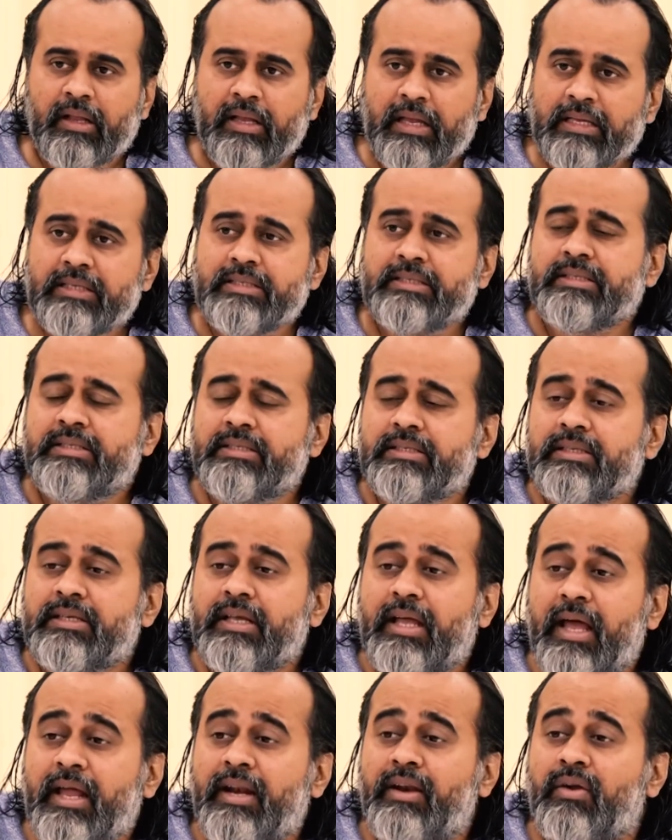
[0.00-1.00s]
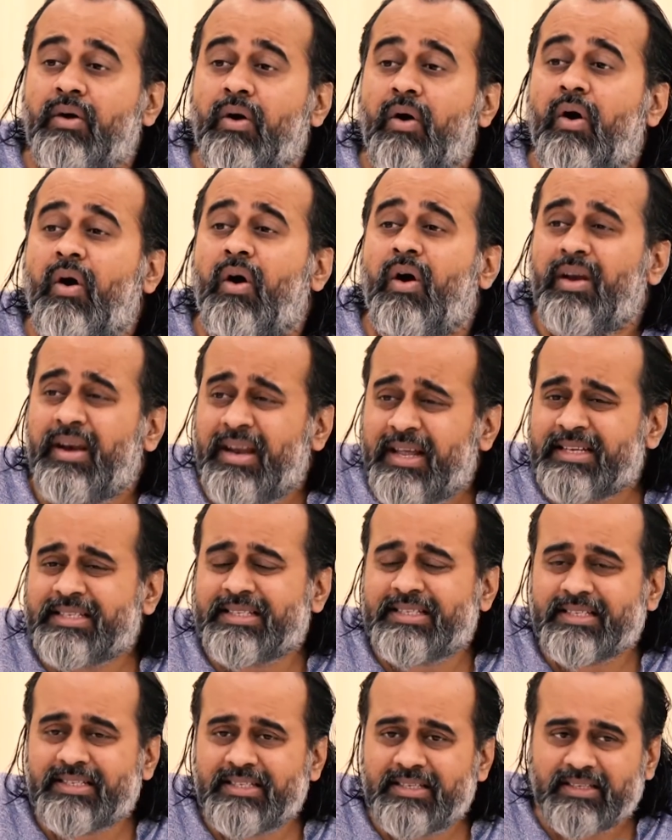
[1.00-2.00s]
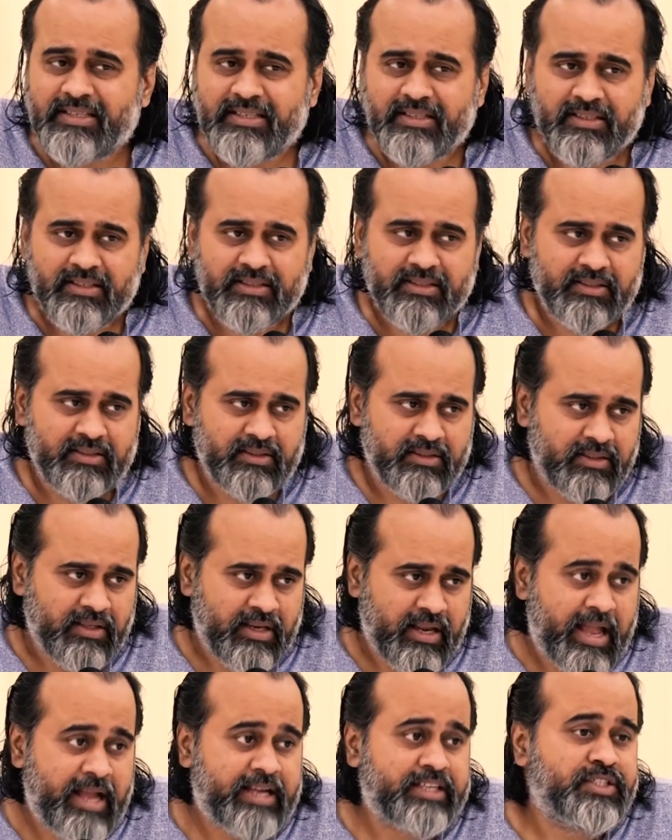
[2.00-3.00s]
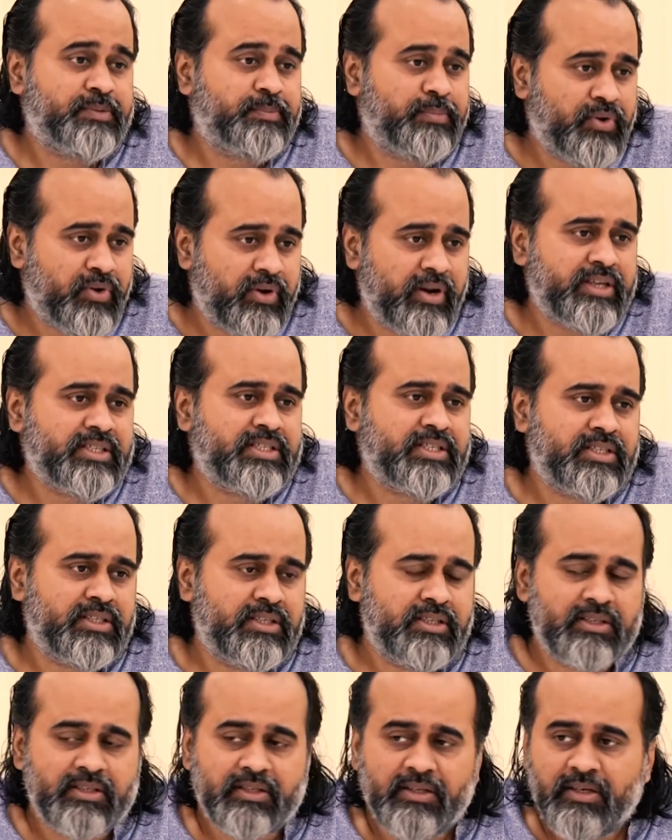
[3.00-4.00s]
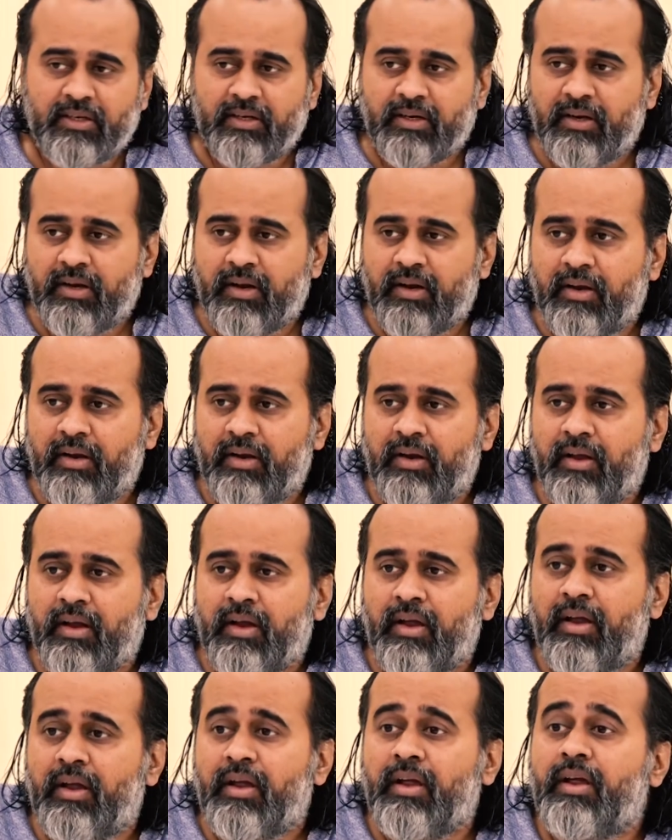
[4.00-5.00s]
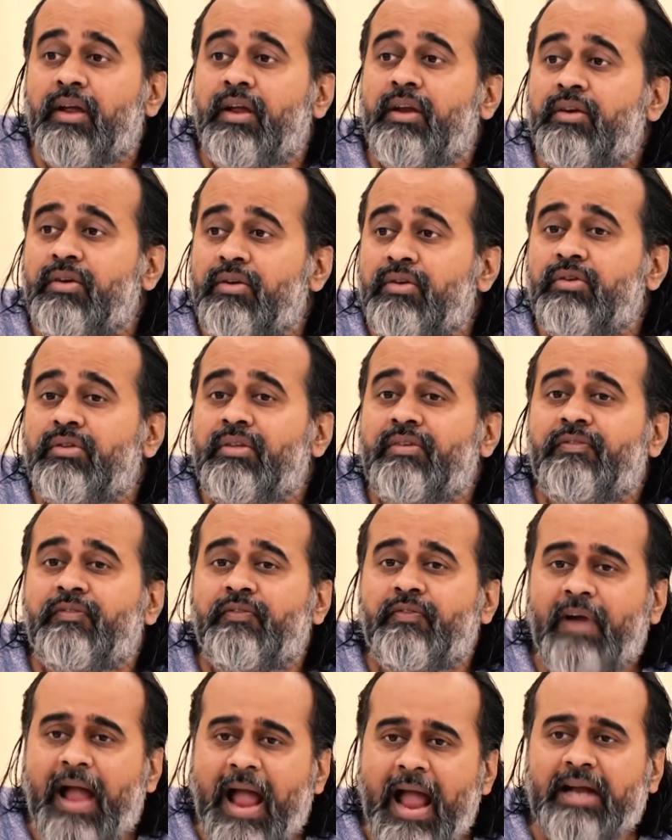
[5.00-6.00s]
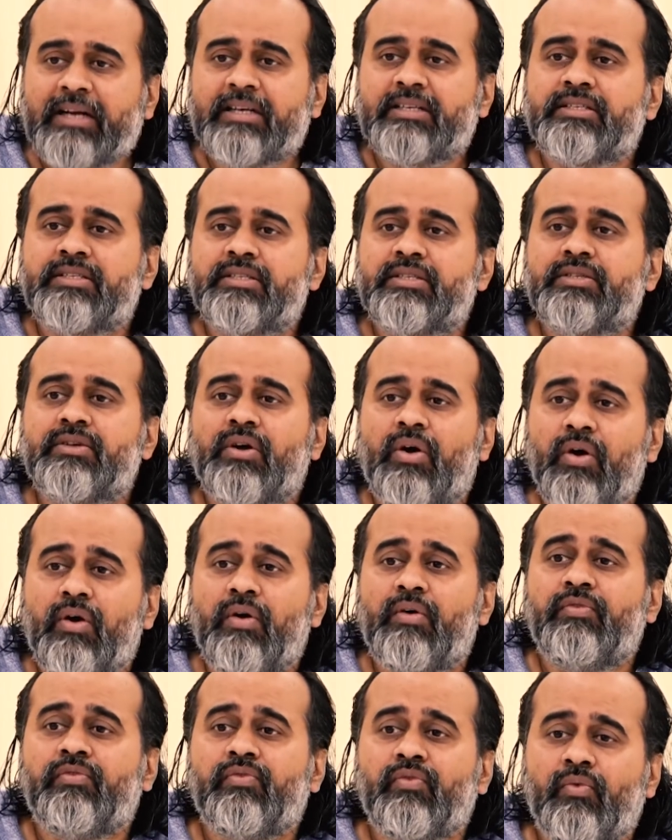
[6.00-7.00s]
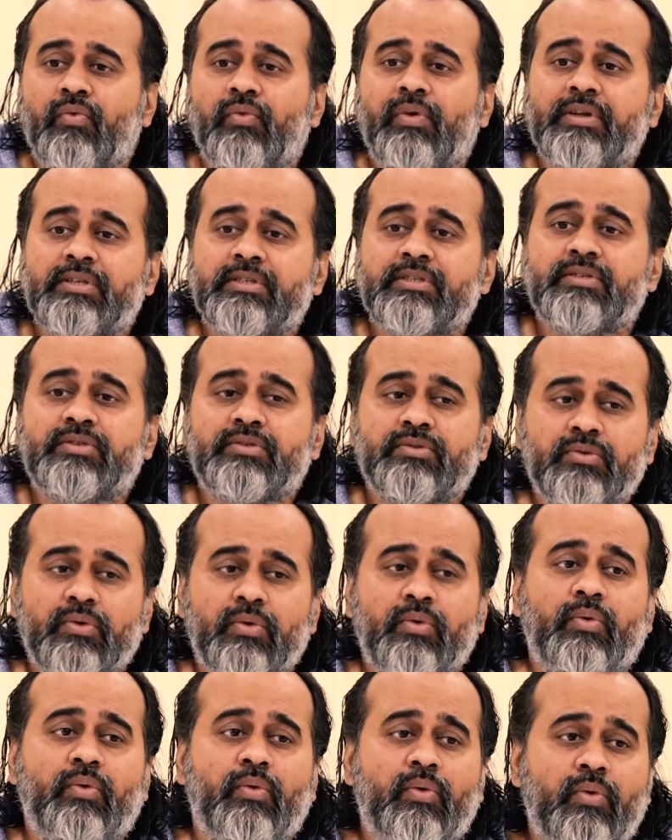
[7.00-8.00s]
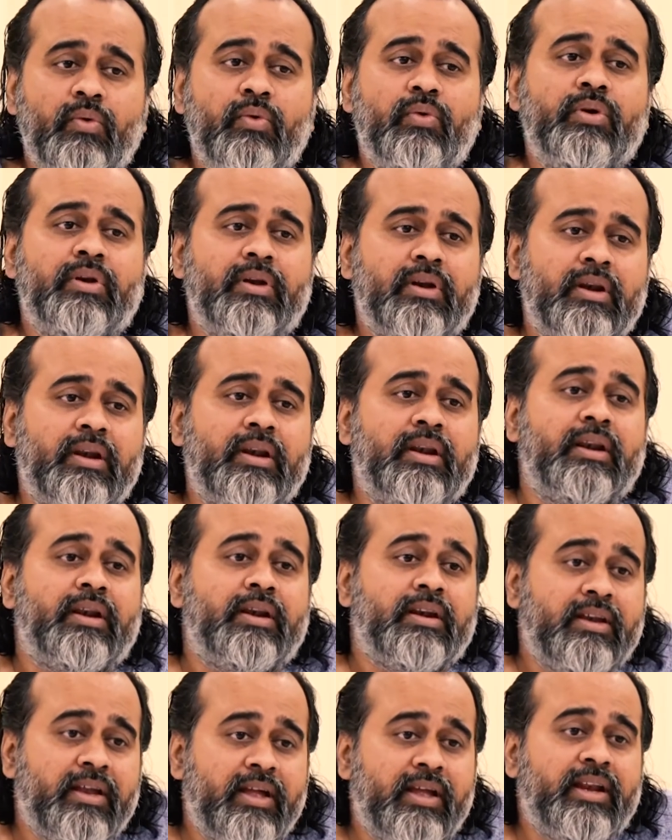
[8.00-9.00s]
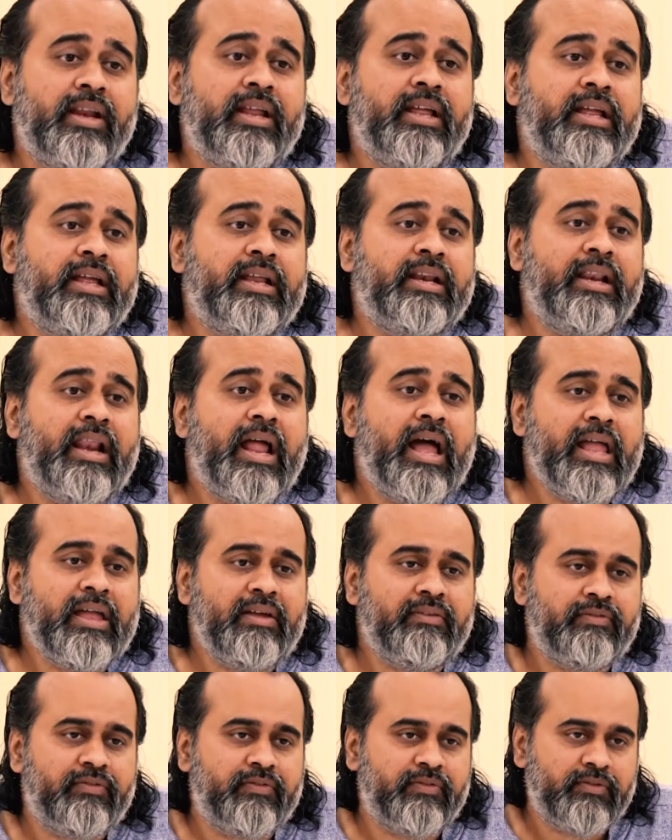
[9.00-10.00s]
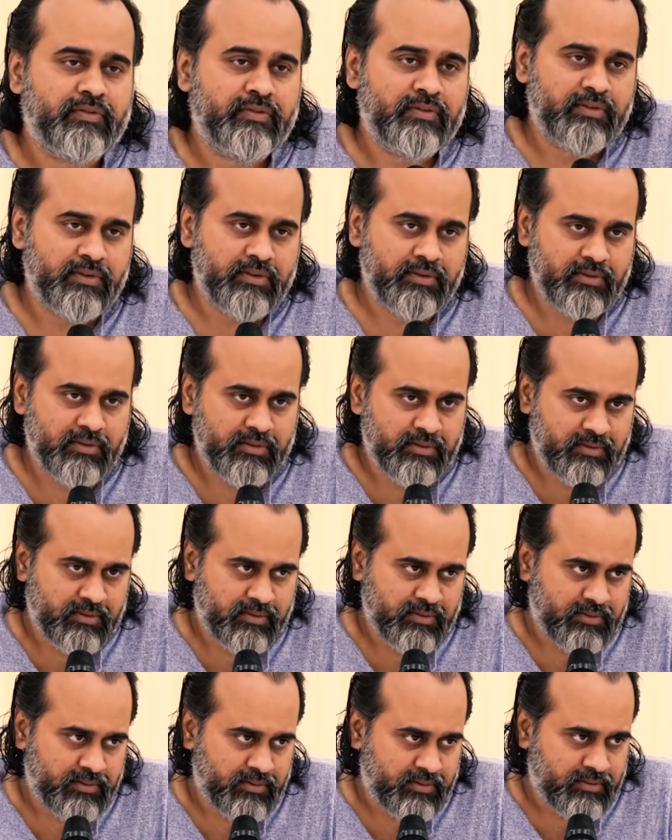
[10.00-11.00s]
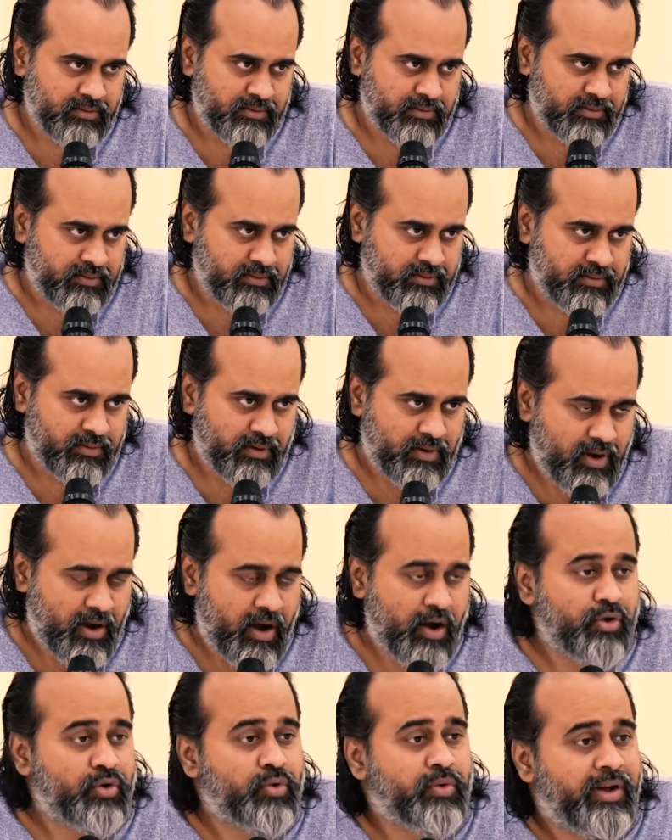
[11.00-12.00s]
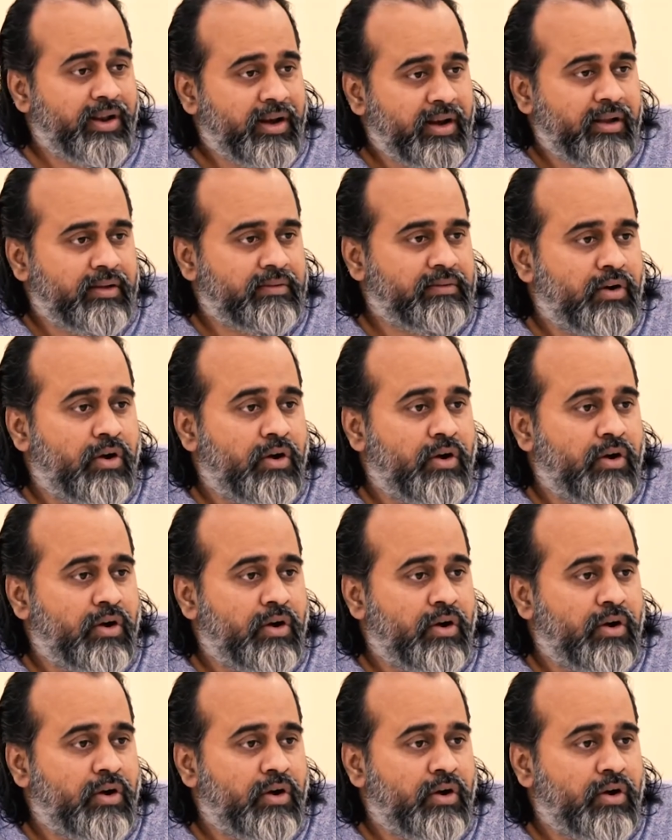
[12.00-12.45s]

is an honest exploration into the facts of one's own daily life. How do I live?